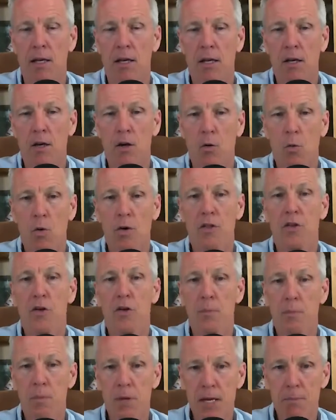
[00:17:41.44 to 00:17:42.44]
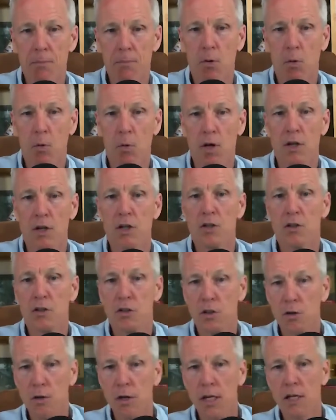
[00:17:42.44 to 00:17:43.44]
with your people where you're
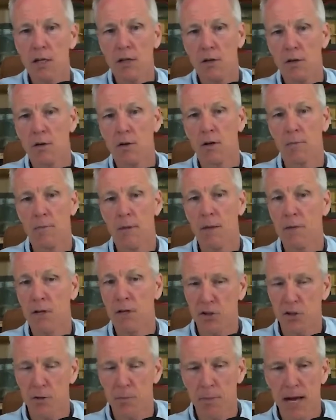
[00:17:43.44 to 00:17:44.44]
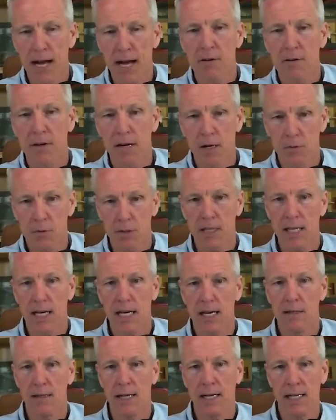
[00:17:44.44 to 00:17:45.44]
doing maybe it's your background with that
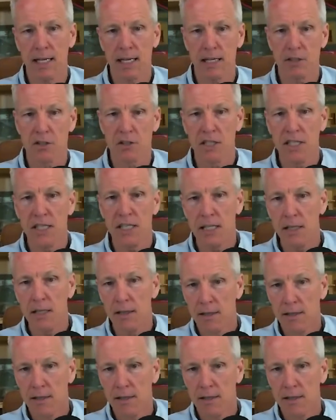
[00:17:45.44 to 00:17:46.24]
NASD